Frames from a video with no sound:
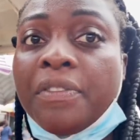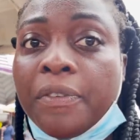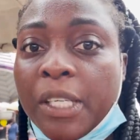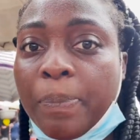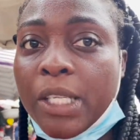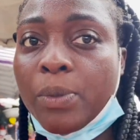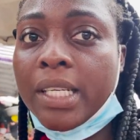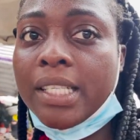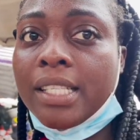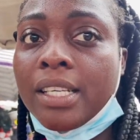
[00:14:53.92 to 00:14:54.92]
50
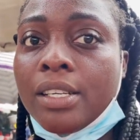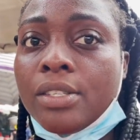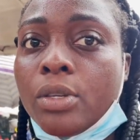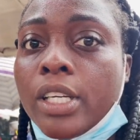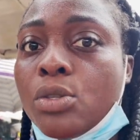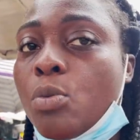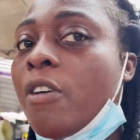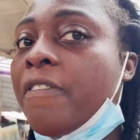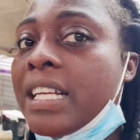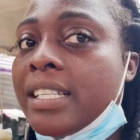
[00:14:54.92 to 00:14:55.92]
pesos so oh, the two
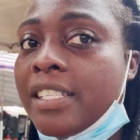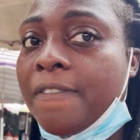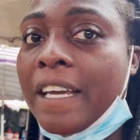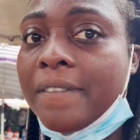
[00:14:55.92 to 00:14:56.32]
of us is five